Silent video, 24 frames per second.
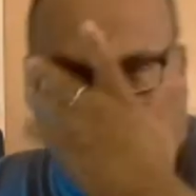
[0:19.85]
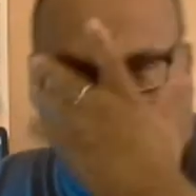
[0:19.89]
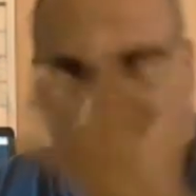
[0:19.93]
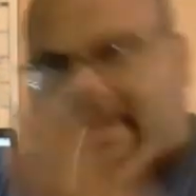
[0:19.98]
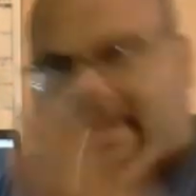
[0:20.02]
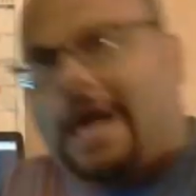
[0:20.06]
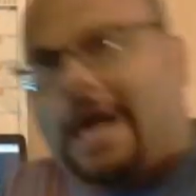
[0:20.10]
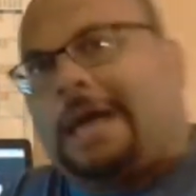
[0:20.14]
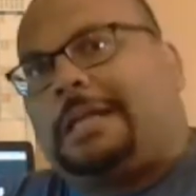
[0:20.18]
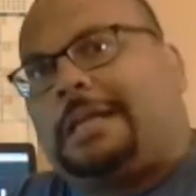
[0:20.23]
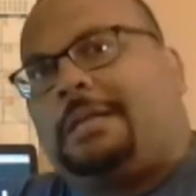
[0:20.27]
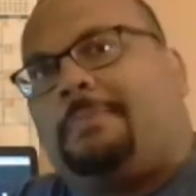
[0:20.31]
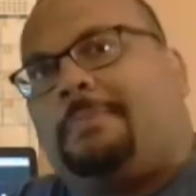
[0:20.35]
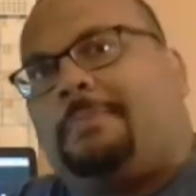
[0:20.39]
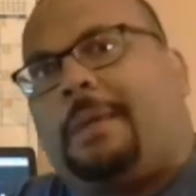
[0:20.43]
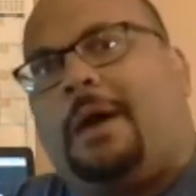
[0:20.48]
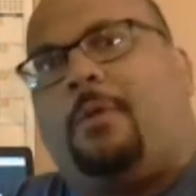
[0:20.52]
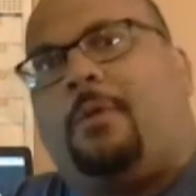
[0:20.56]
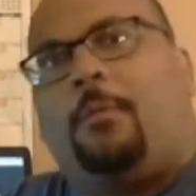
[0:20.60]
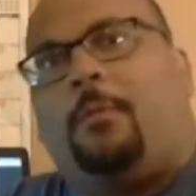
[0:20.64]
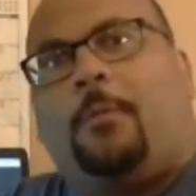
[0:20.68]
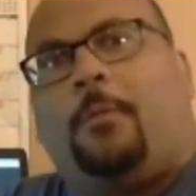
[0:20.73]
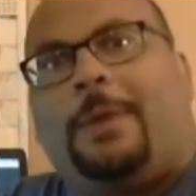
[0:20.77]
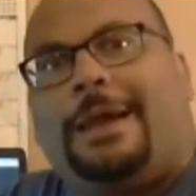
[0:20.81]
We're talking
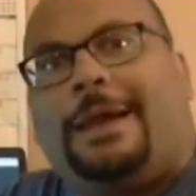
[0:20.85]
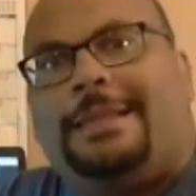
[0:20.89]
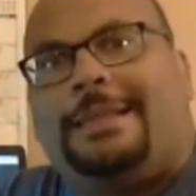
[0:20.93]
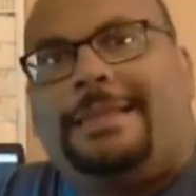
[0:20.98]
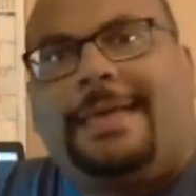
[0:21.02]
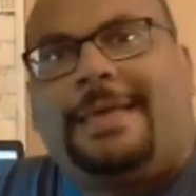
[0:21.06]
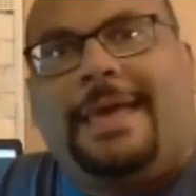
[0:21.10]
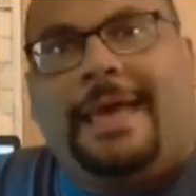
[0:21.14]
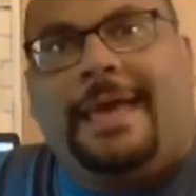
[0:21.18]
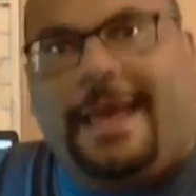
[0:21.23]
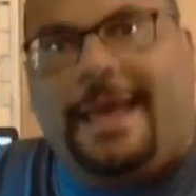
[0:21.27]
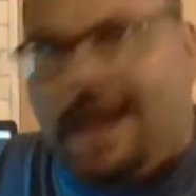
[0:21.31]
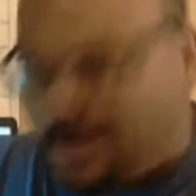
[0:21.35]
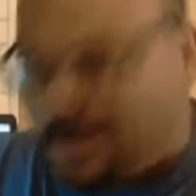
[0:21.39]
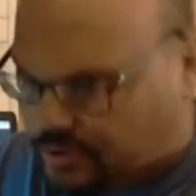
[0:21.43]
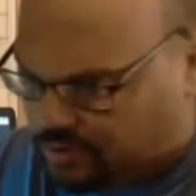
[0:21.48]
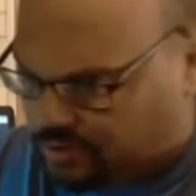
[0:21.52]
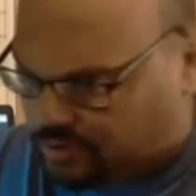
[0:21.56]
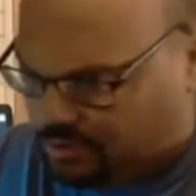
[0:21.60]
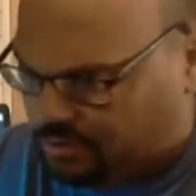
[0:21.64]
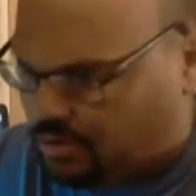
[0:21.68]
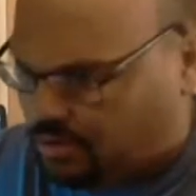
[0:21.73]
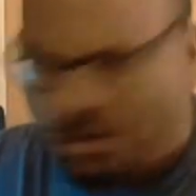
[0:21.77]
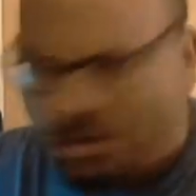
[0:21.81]
about Randy
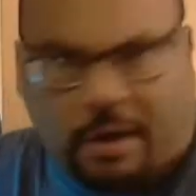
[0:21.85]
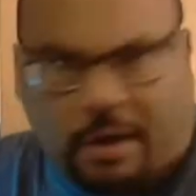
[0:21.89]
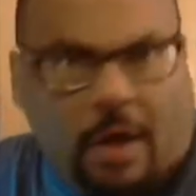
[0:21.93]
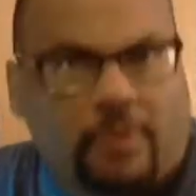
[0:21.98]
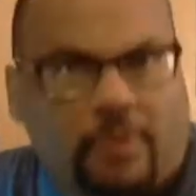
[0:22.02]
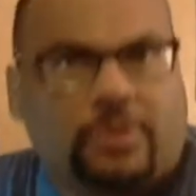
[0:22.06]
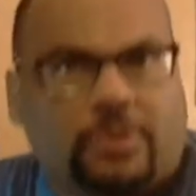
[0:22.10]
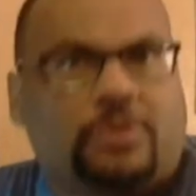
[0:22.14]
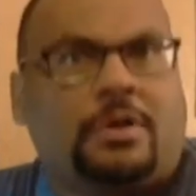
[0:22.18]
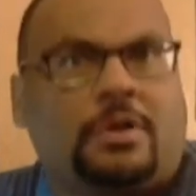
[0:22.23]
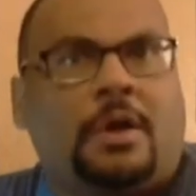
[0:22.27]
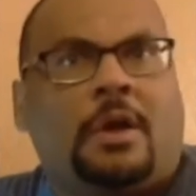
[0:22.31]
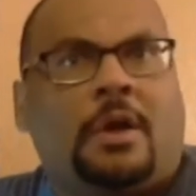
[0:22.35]
Edsall, you know, coached